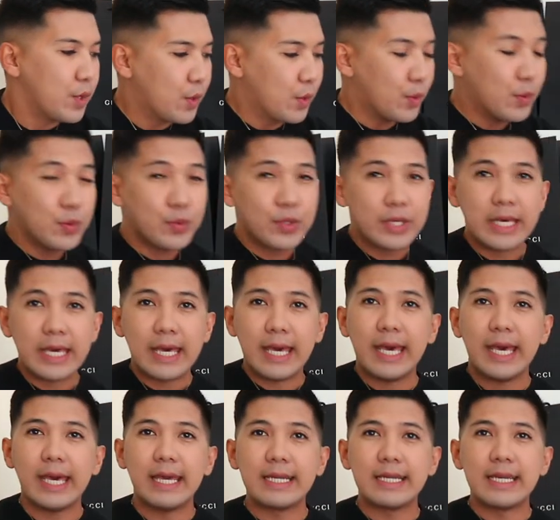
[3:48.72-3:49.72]

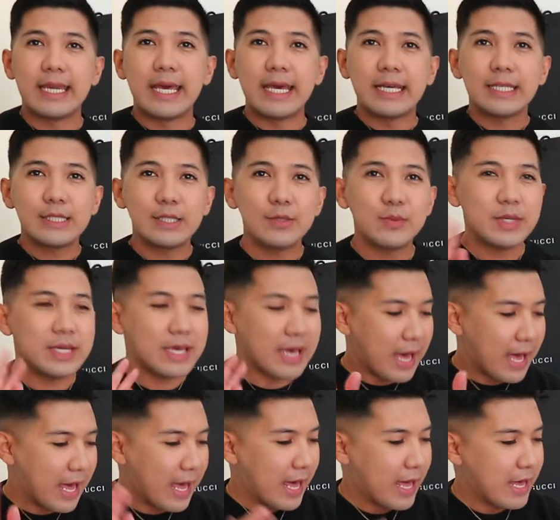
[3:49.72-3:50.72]
Okay, next we
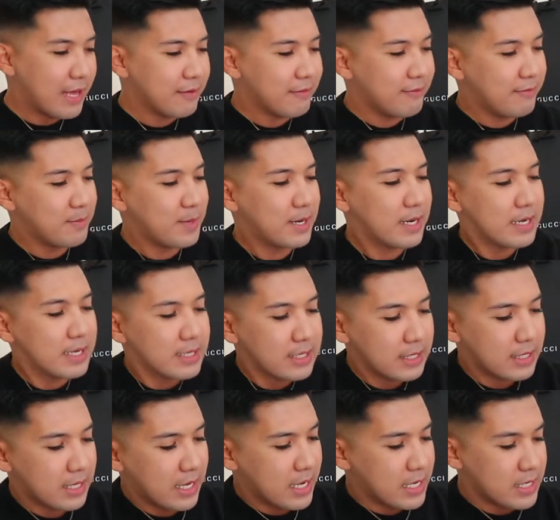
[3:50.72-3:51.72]
have, mga
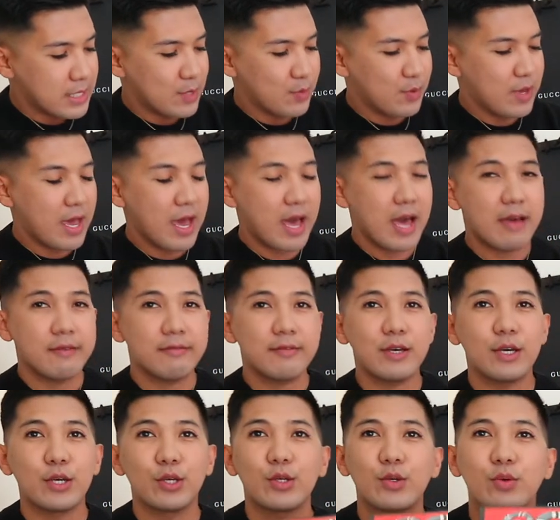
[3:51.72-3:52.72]
kakeis, we have
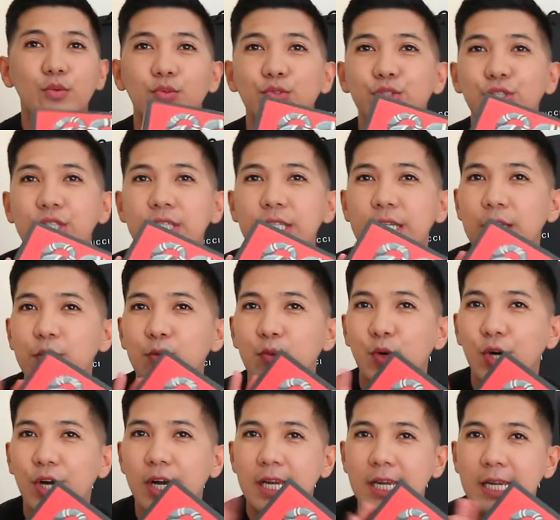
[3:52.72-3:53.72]
a Gucci
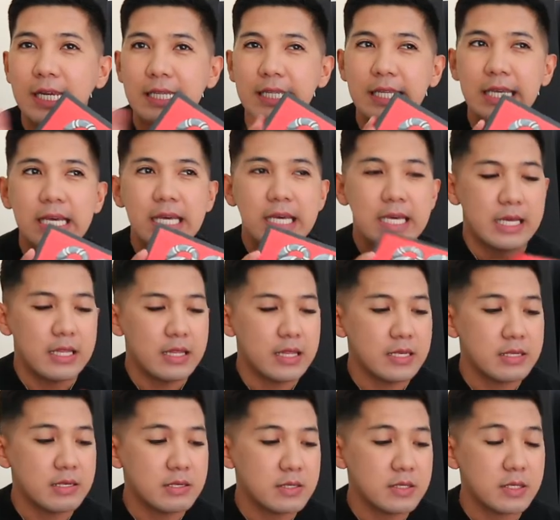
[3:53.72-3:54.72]
wallet.
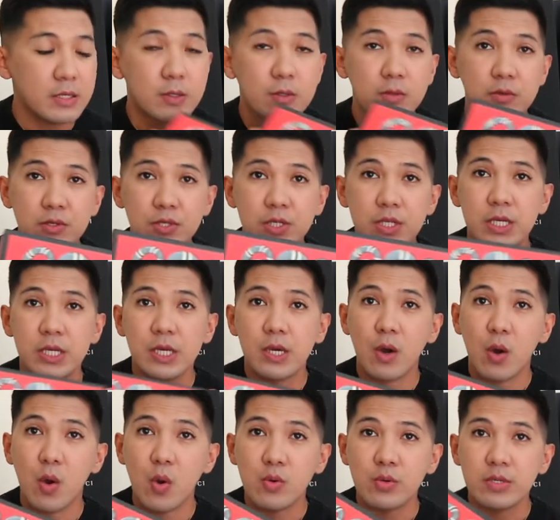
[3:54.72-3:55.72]
This is a Gucci
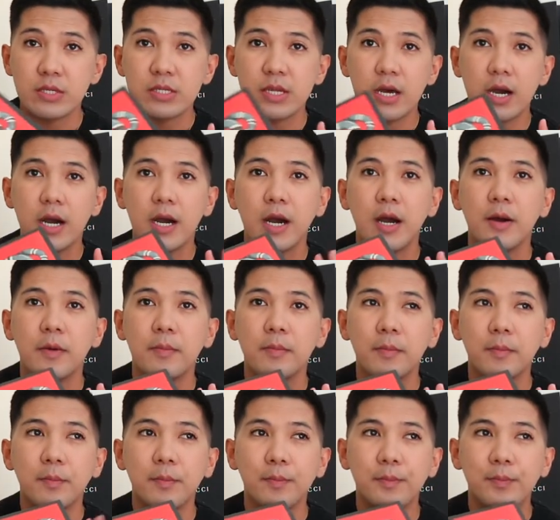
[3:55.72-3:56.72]
Ghost
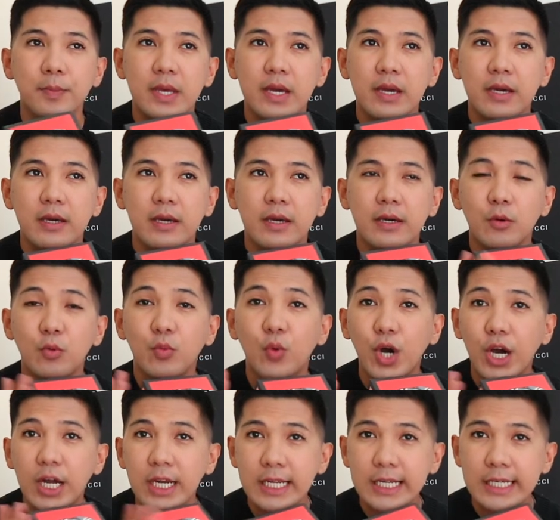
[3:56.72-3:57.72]

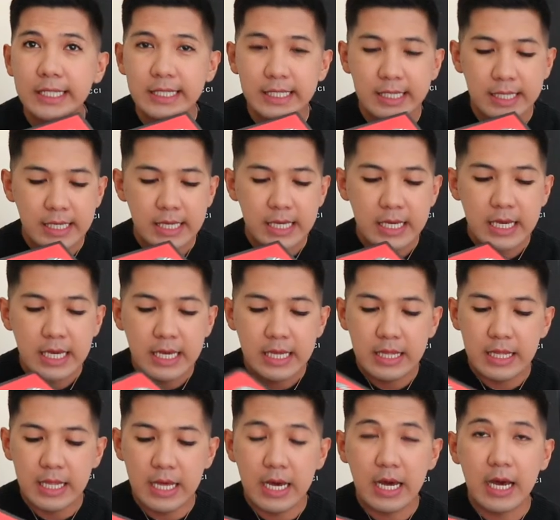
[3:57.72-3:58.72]
wallet
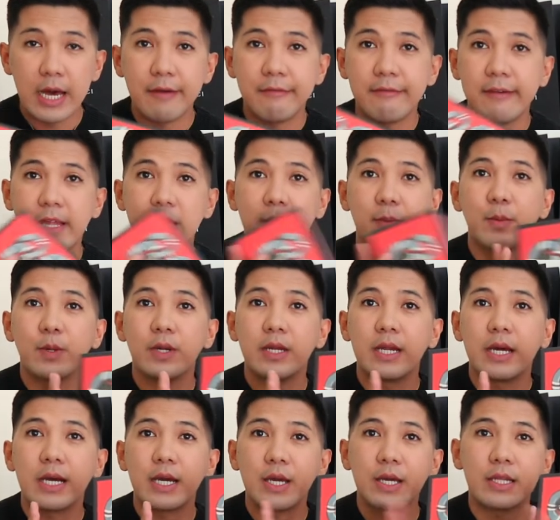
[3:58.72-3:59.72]
na
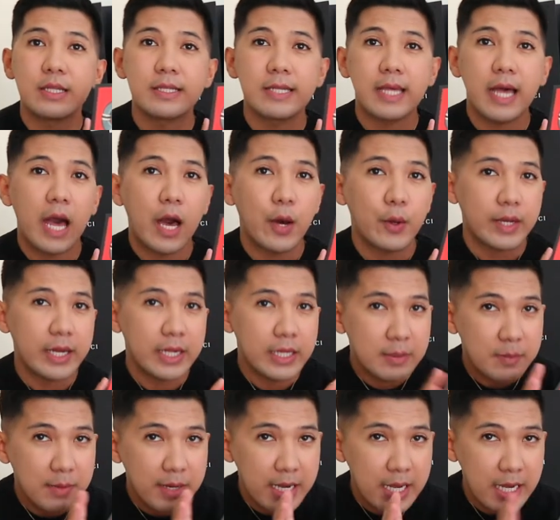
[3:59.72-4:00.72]
available na ngayon sa
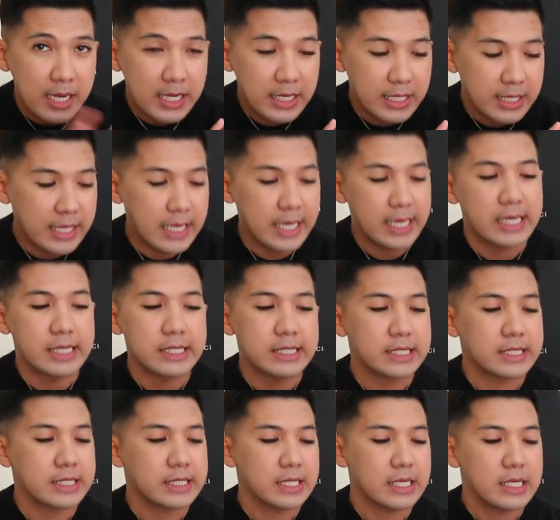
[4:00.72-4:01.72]
outlet, mga
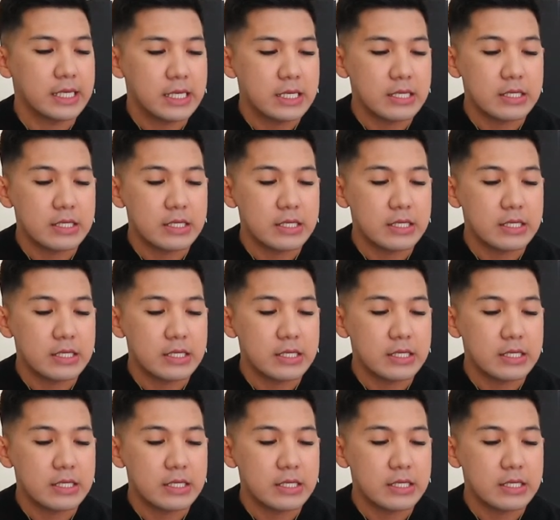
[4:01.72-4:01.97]
kakeis.